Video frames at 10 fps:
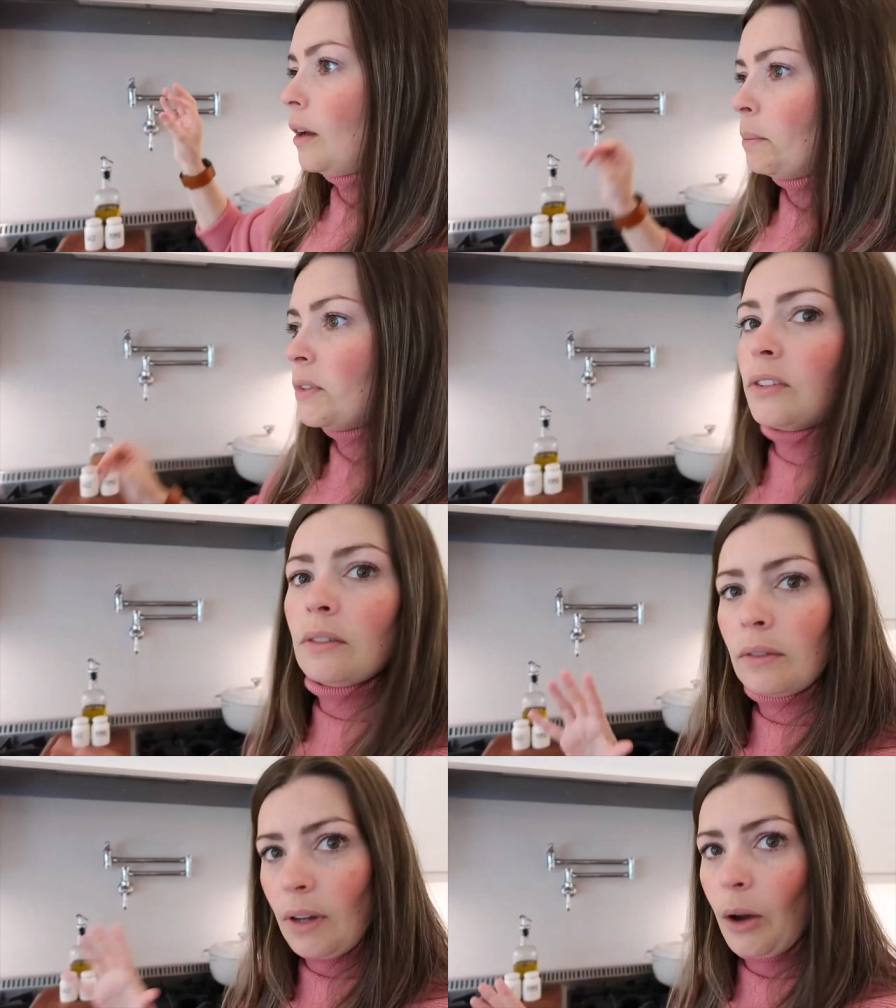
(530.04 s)

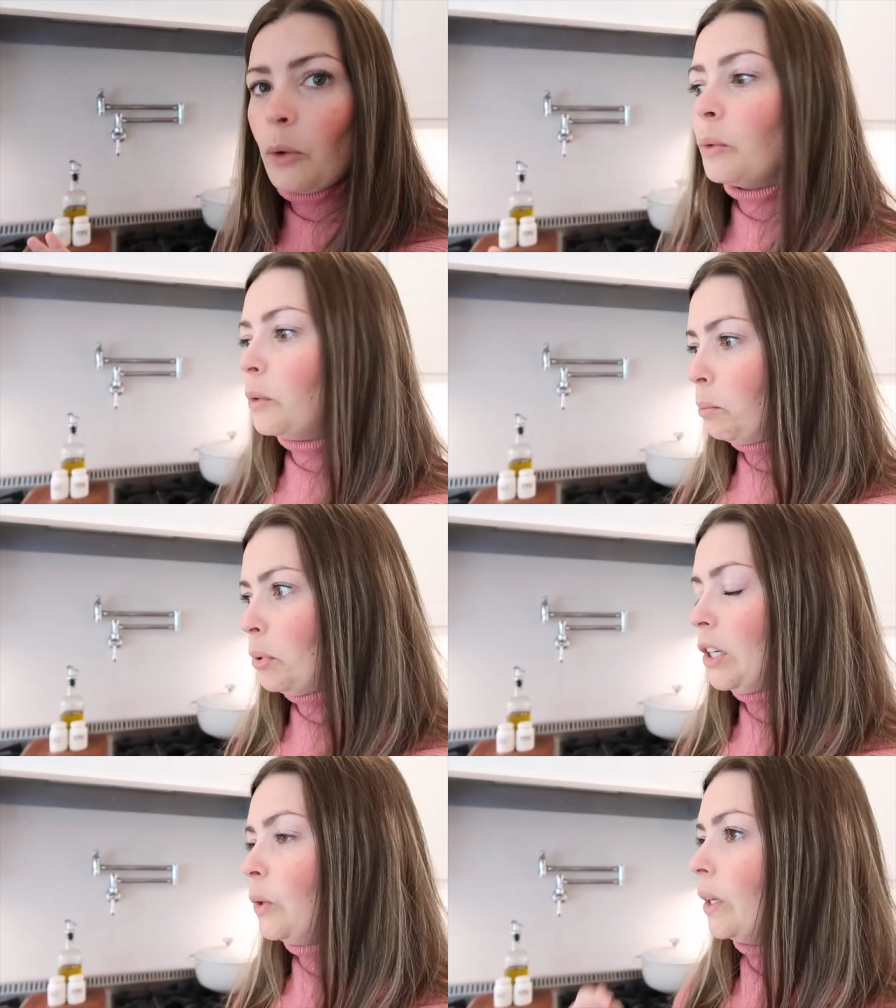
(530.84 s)
comes out
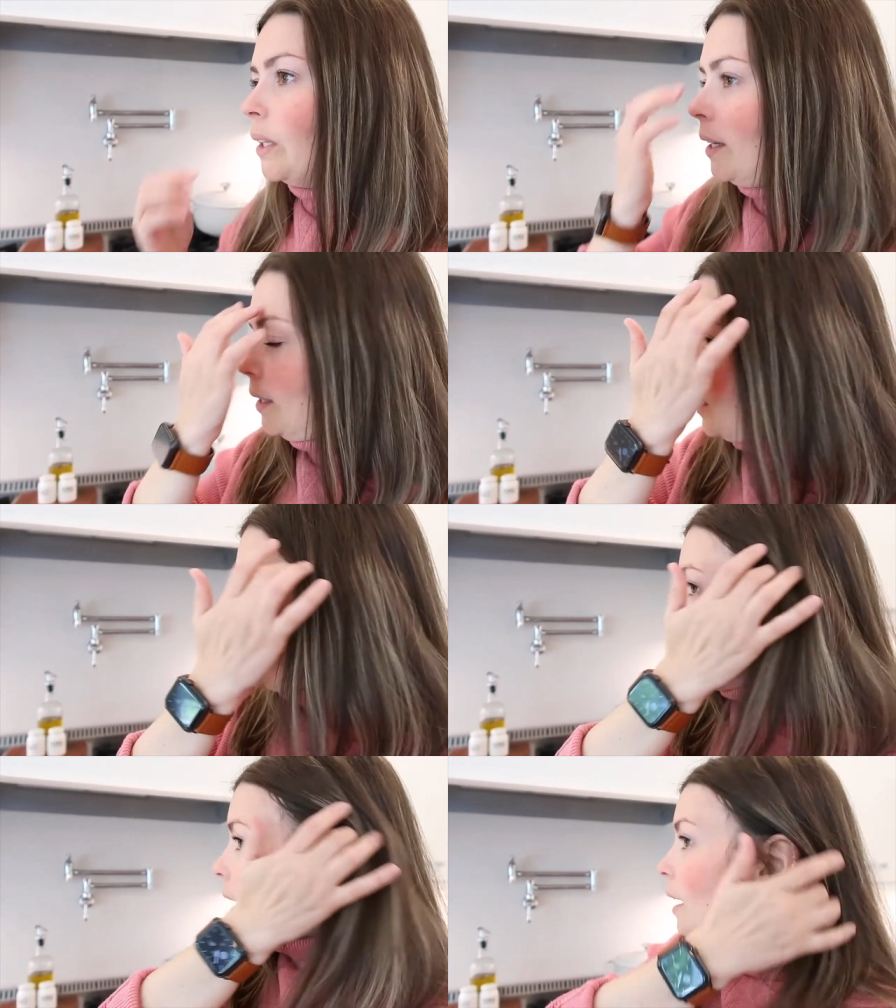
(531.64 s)
pretty quickly.
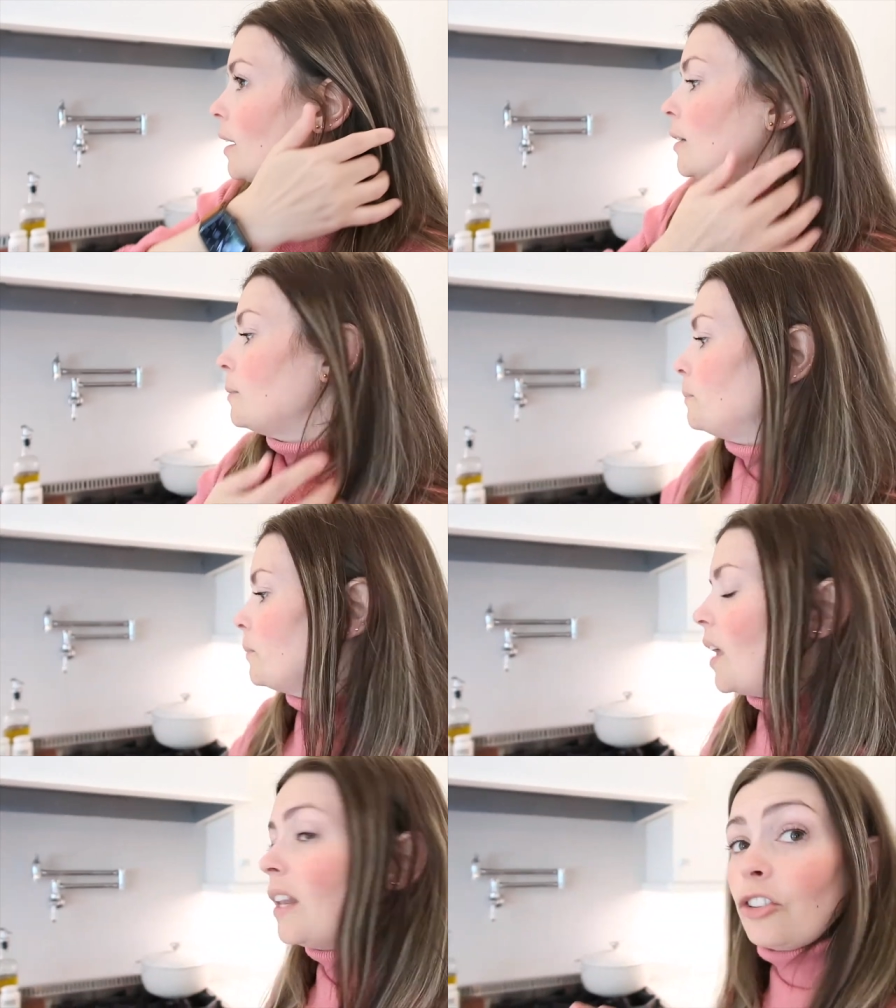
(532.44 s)
And
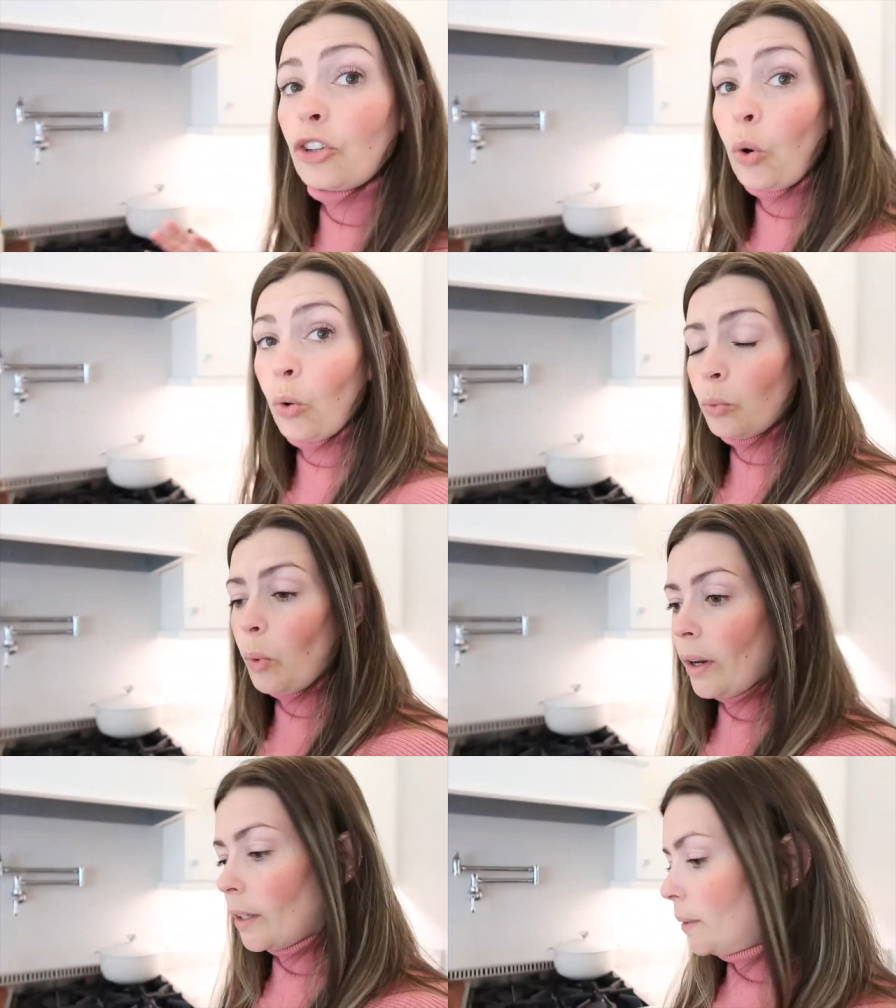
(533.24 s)
it's cold
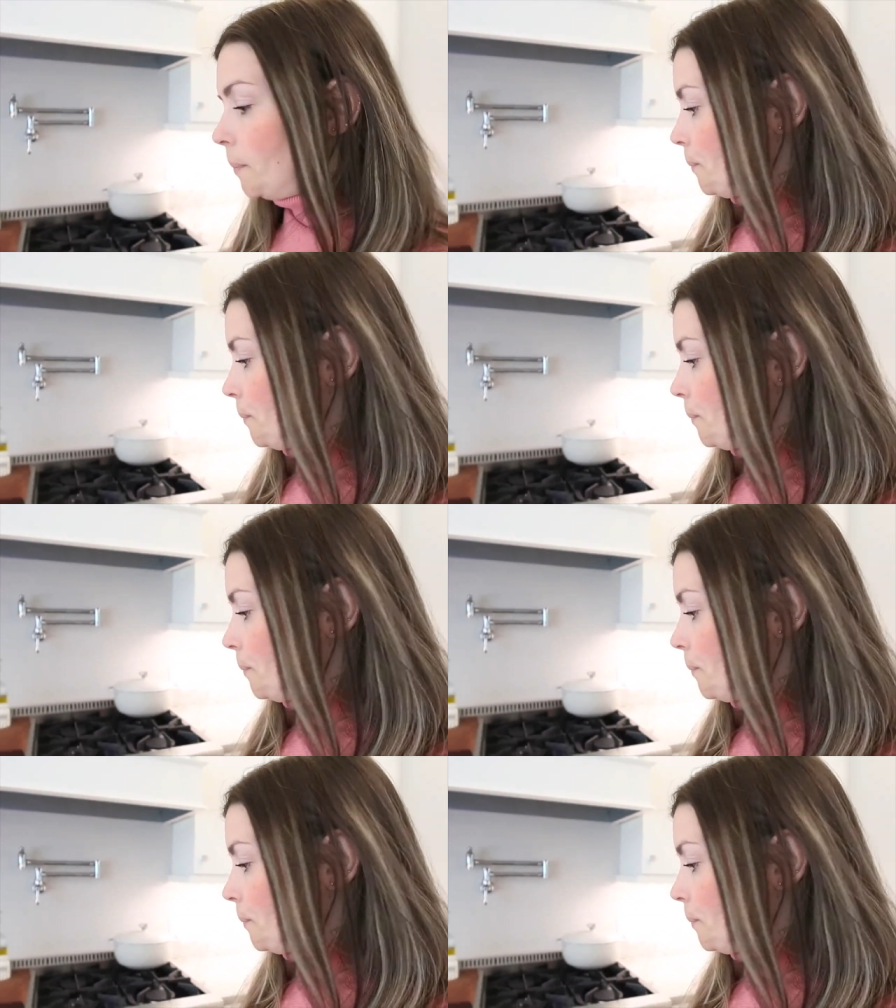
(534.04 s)
water.